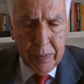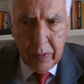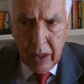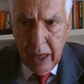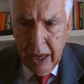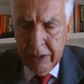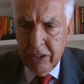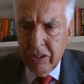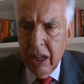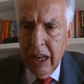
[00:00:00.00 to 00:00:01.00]

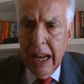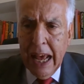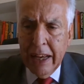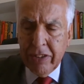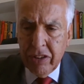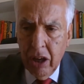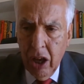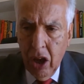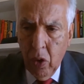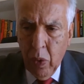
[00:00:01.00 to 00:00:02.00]
its links
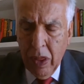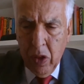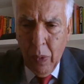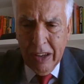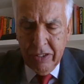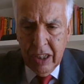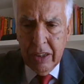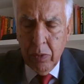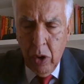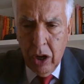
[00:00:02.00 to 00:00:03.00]
with the Western
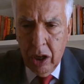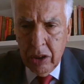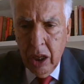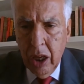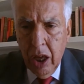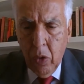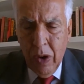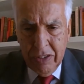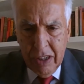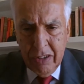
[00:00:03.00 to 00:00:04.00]
world,
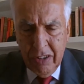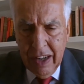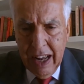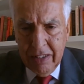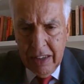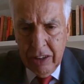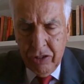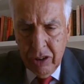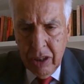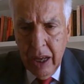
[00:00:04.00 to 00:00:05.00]
Western
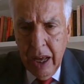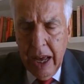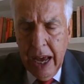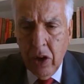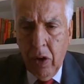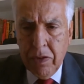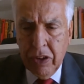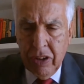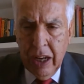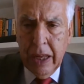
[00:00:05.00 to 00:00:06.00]
civilization, and
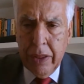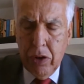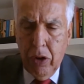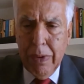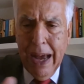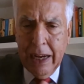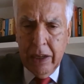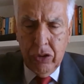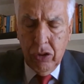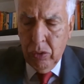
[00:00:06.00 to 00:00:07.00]
obviously a throwback
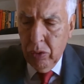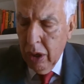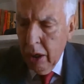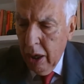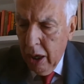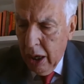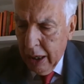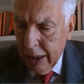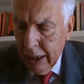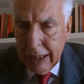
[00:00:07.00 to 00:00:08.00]
to
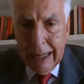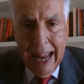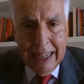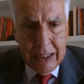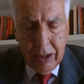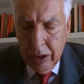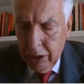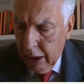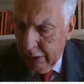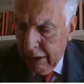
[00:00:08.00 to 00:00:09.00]
classical
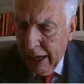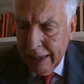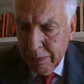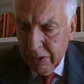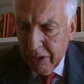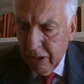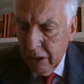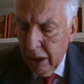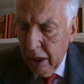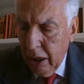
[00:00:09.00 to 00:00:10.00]
times.
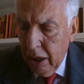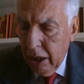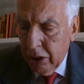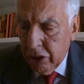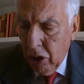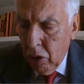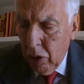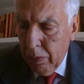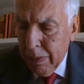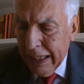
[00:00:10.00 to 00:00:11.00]
So
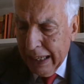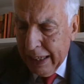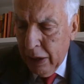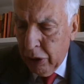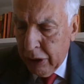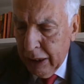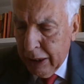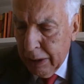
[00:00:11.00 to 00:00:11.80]
metakenosis